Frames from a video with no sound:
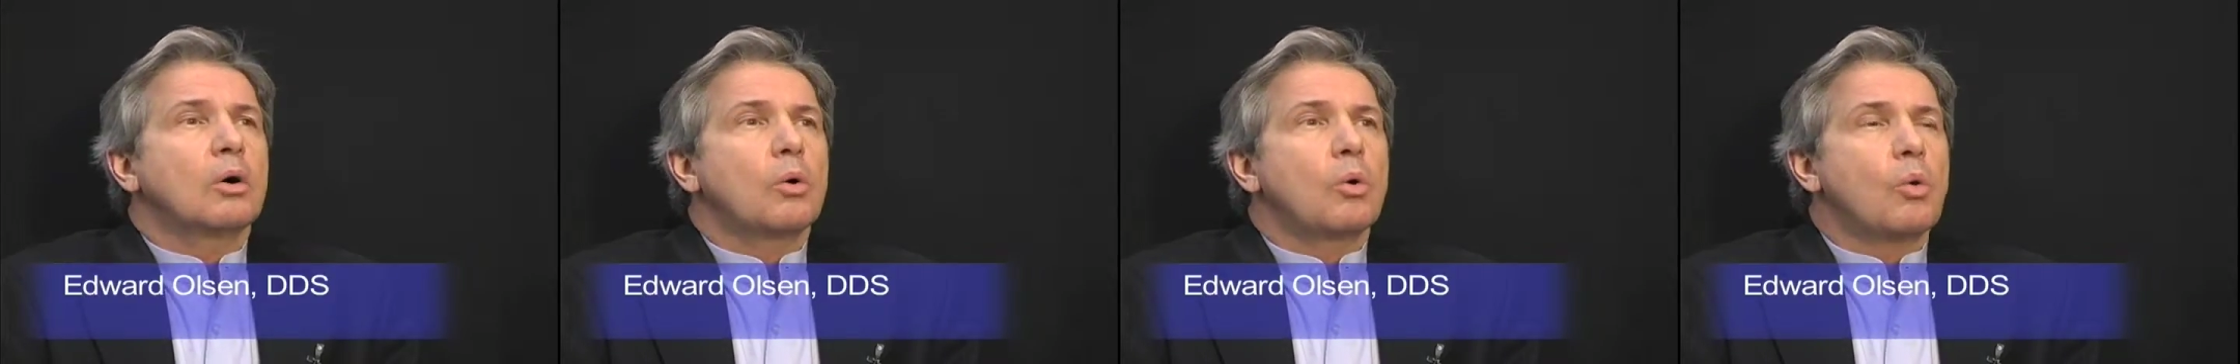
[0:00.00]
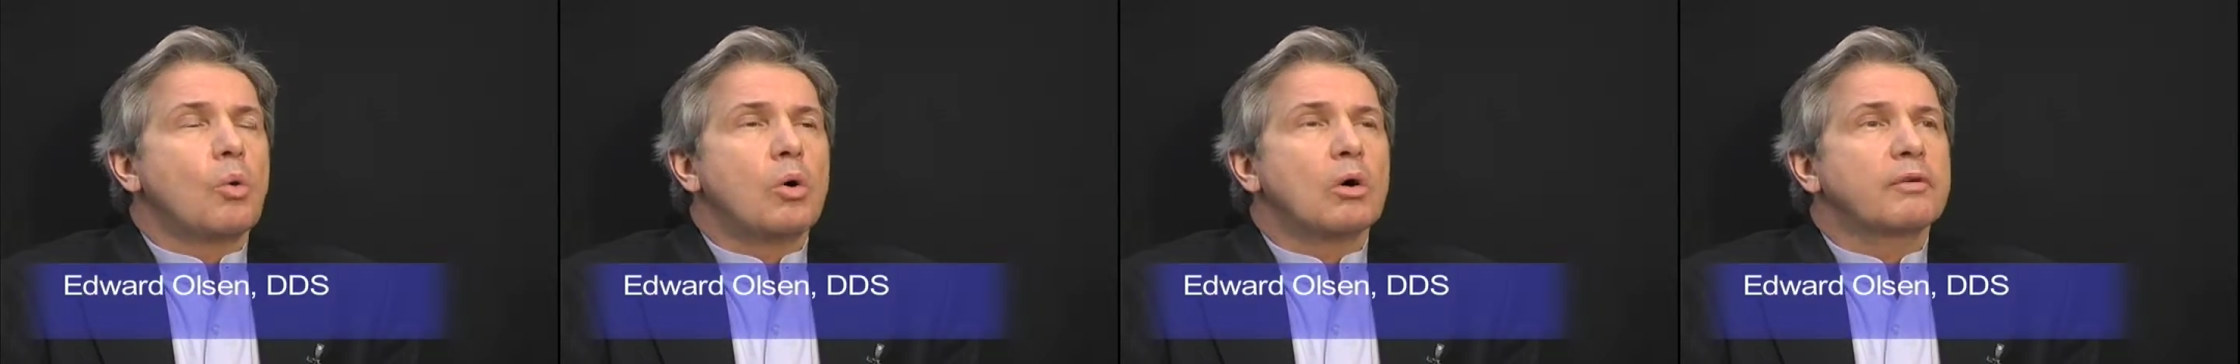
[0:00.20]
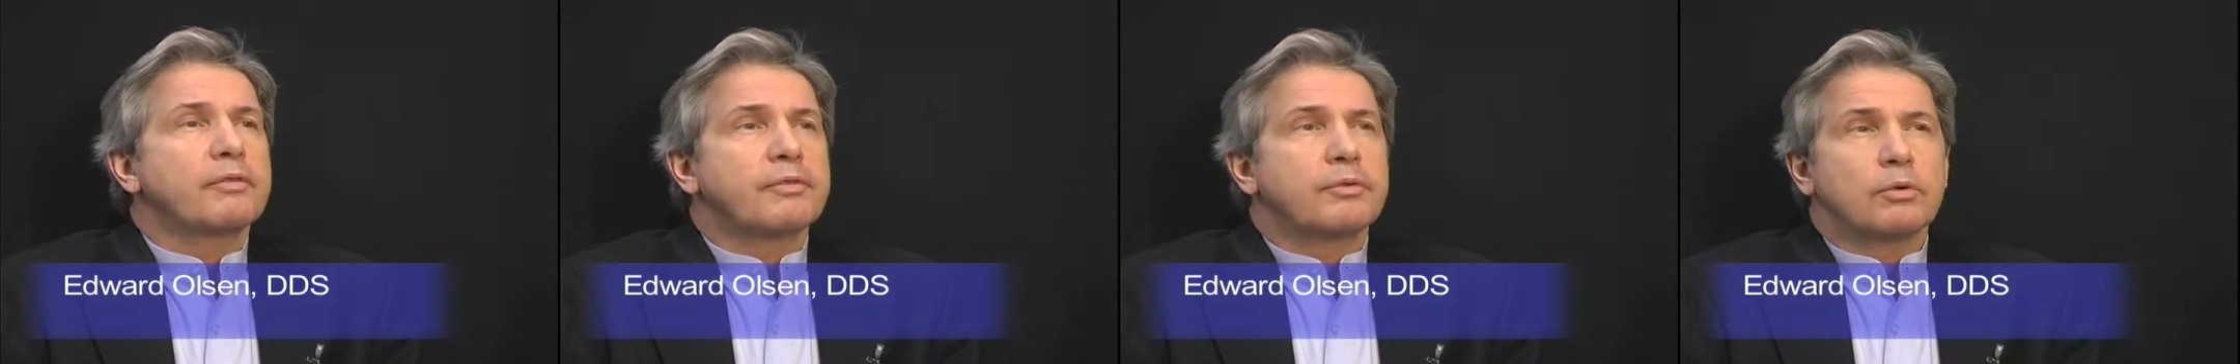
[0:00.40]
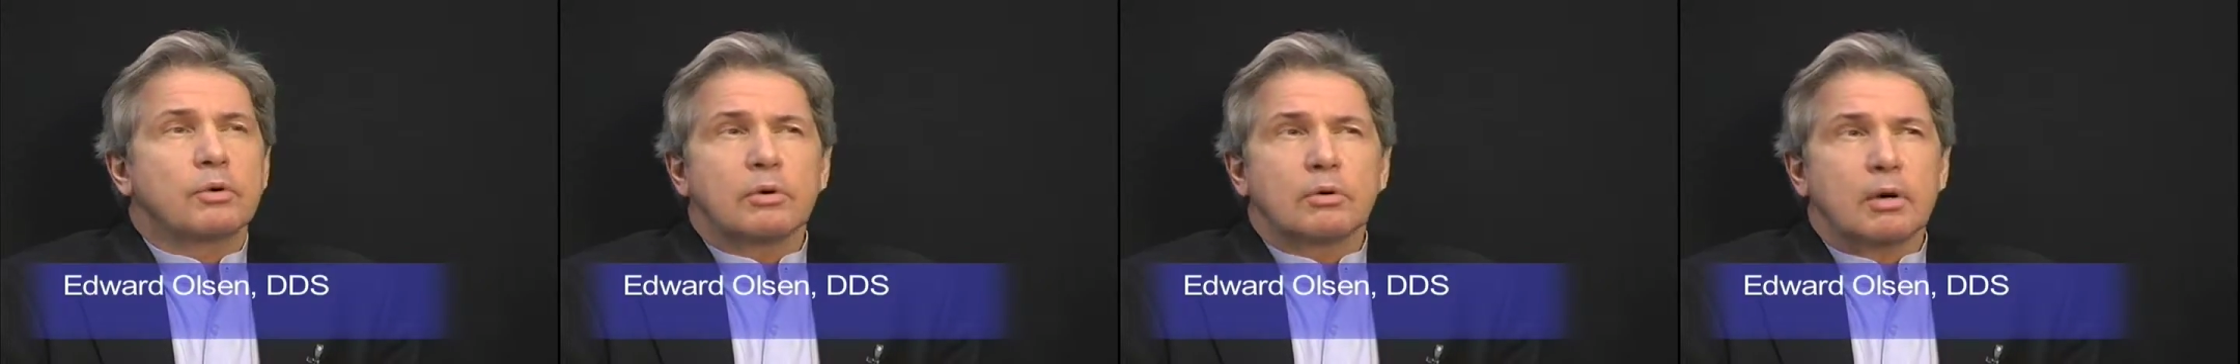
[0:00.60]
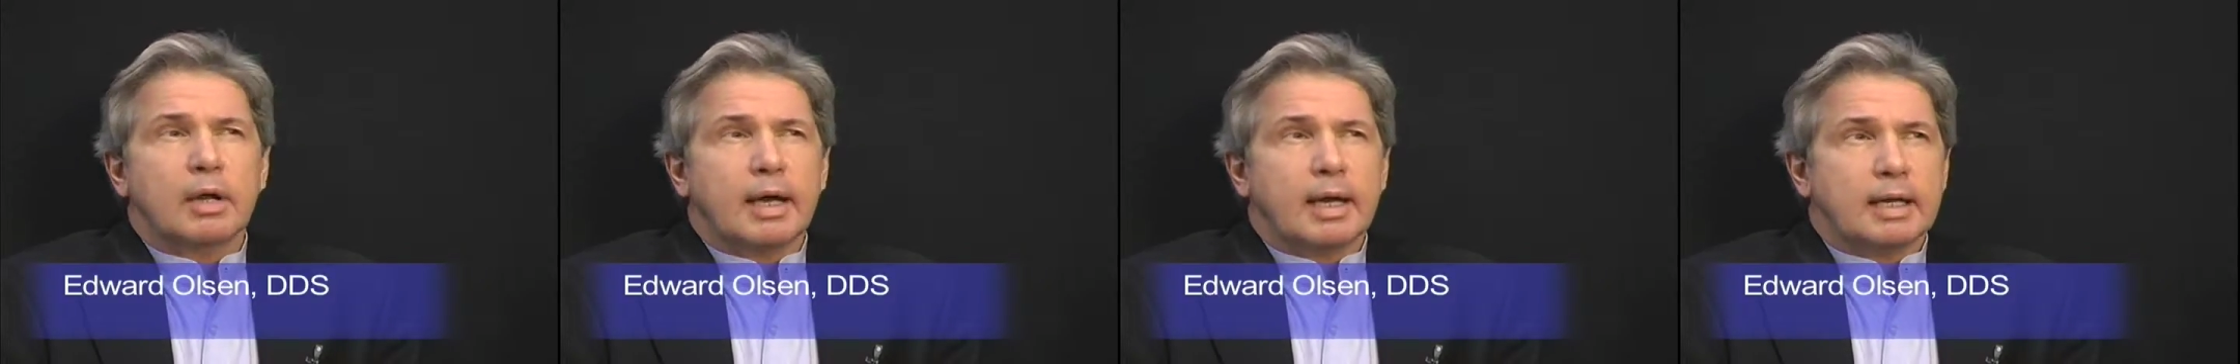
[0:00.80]
or
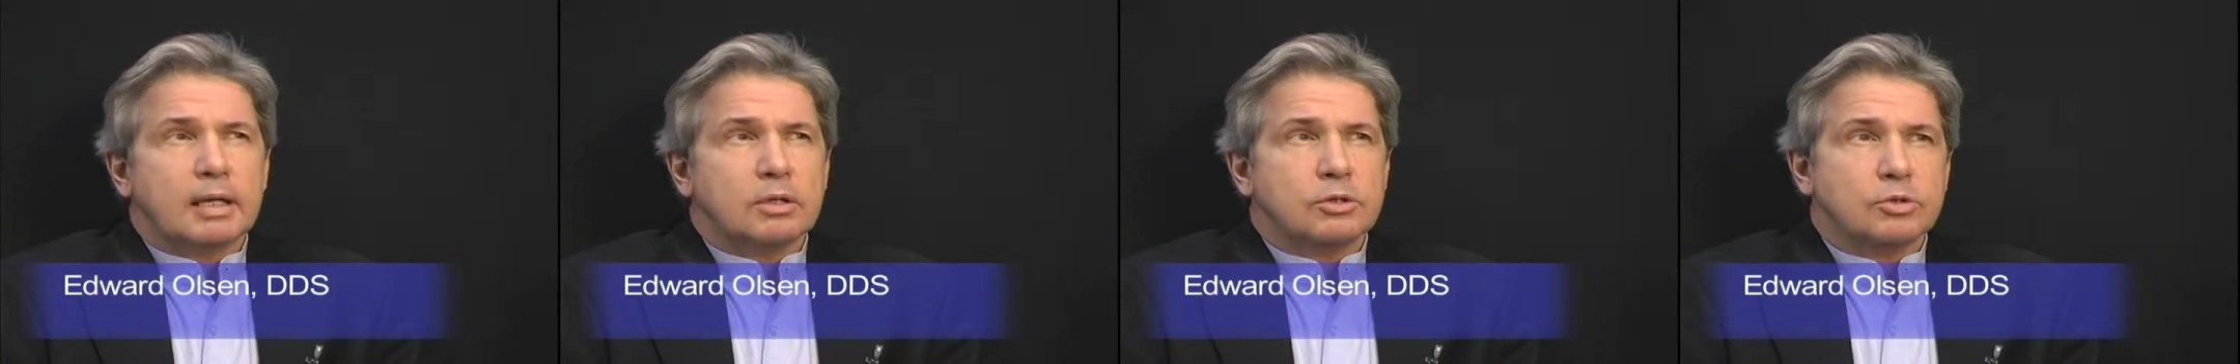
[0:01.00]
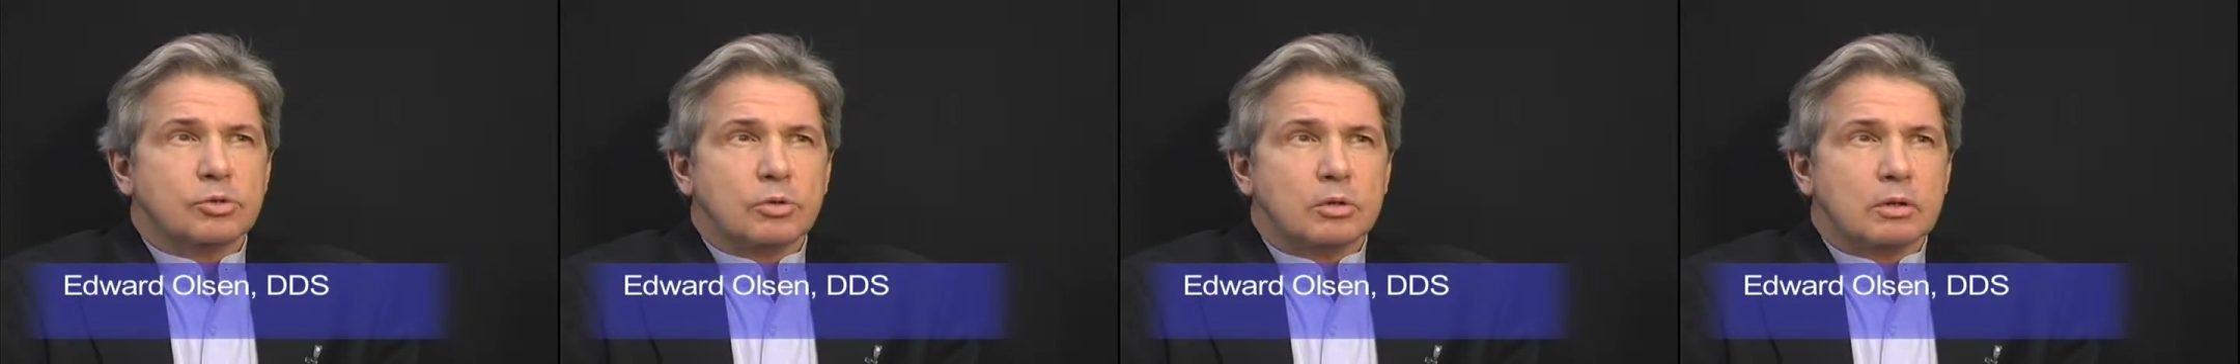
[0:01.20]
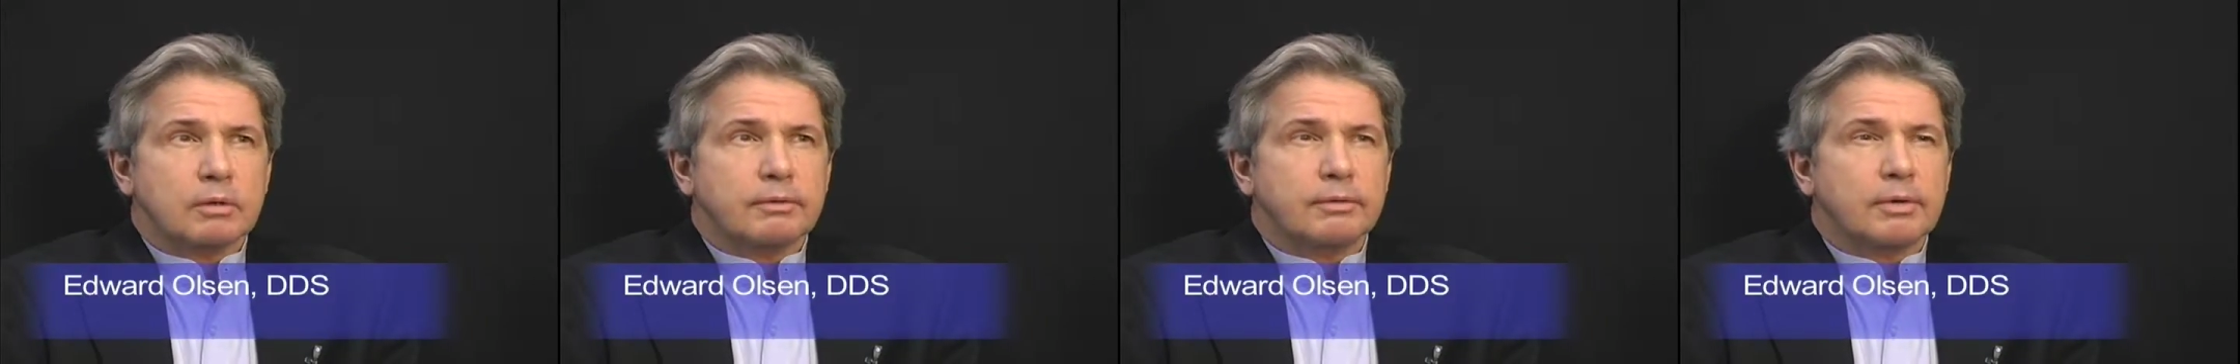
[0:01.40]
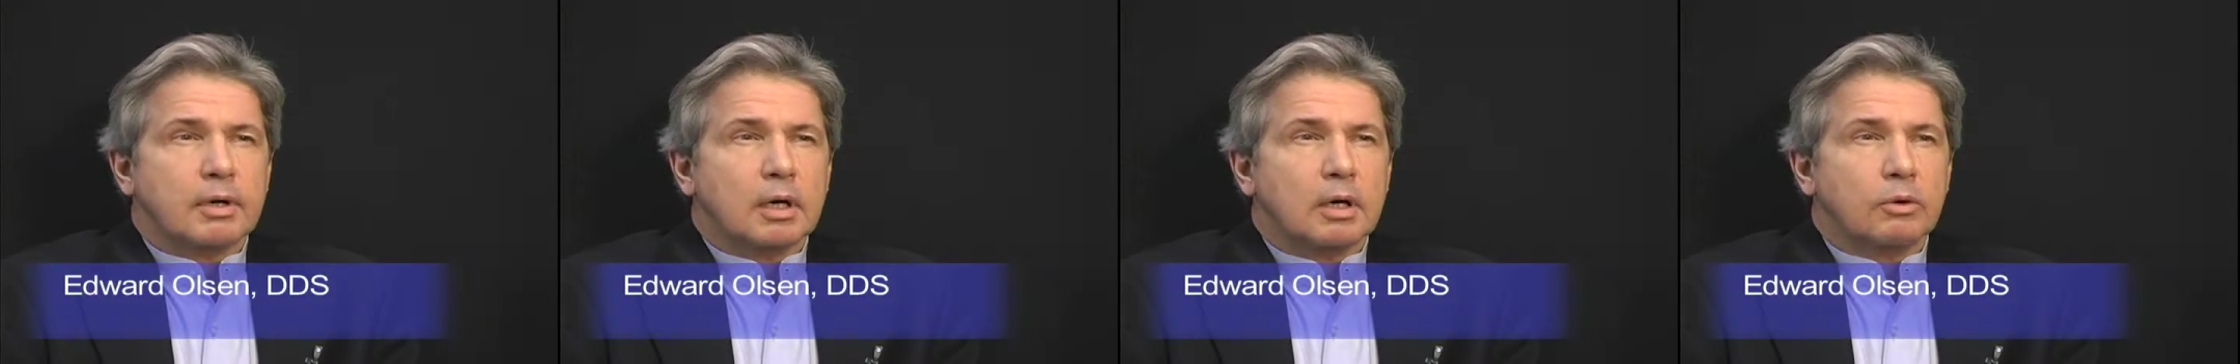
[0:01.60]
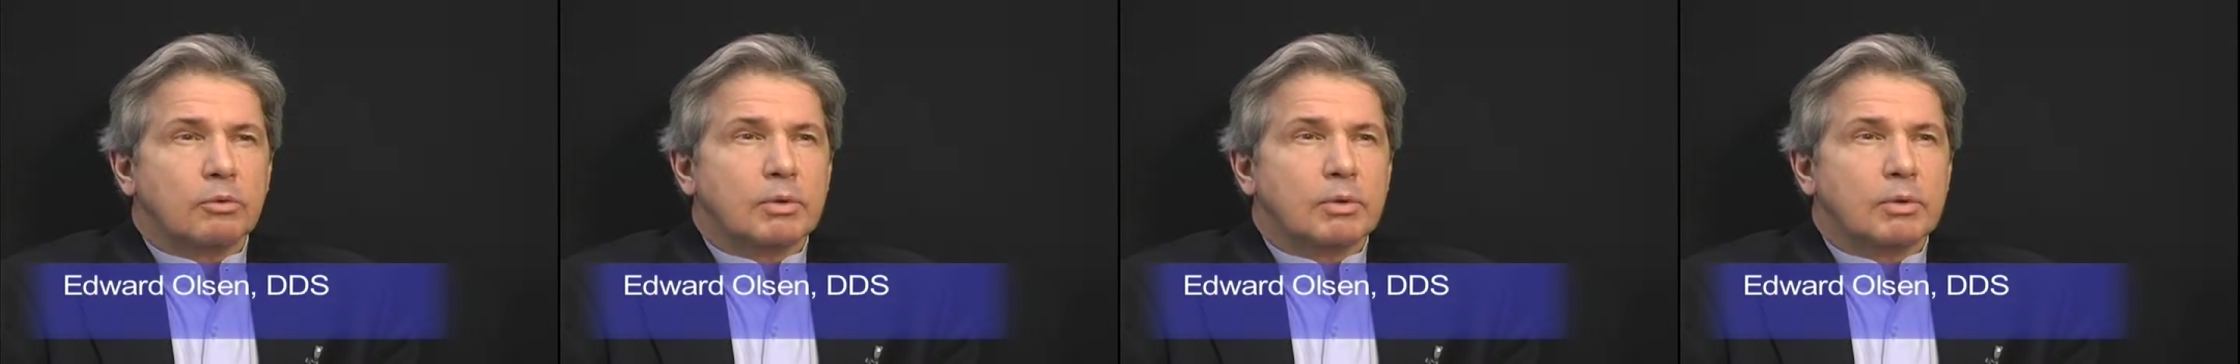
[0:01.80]
for any sort of uh,